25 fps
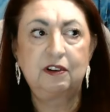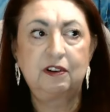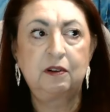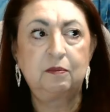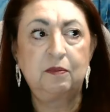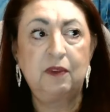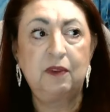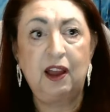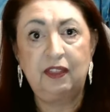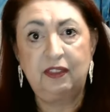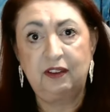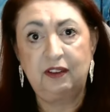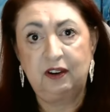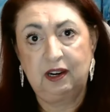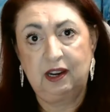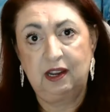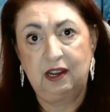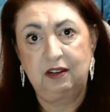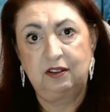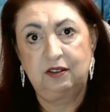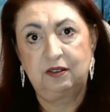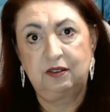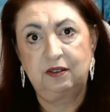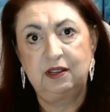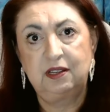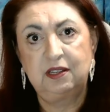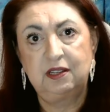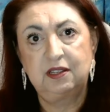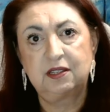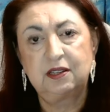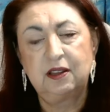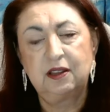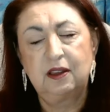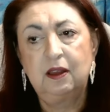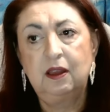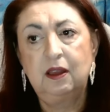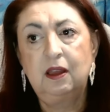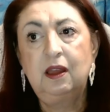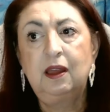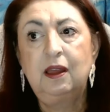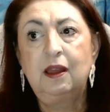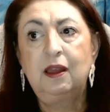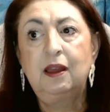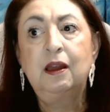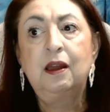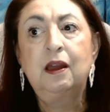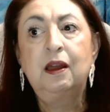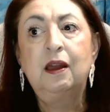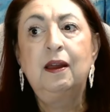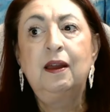from other countries
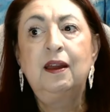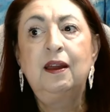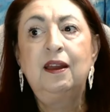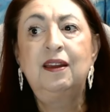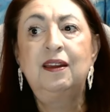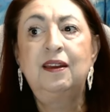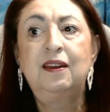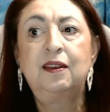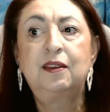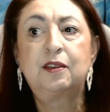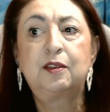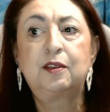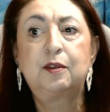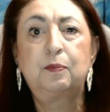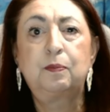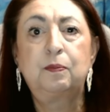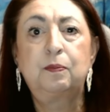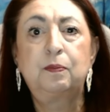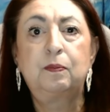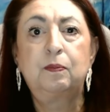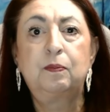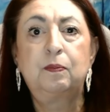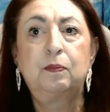is